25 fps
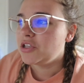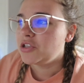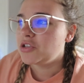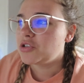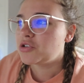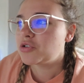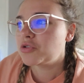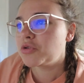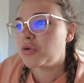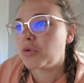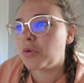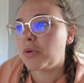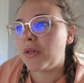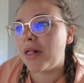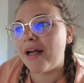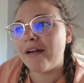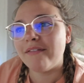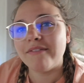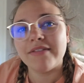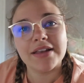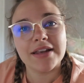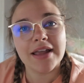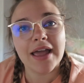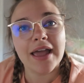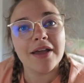school
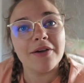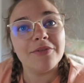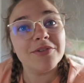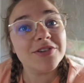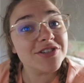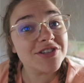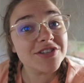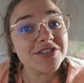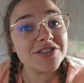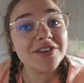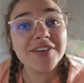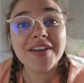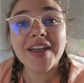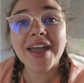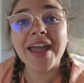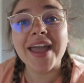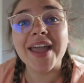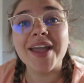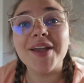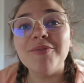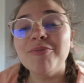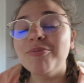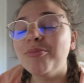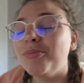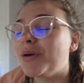heavy day, which is okay,
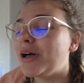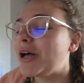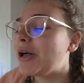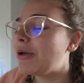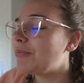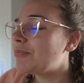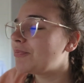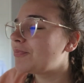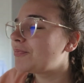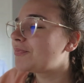but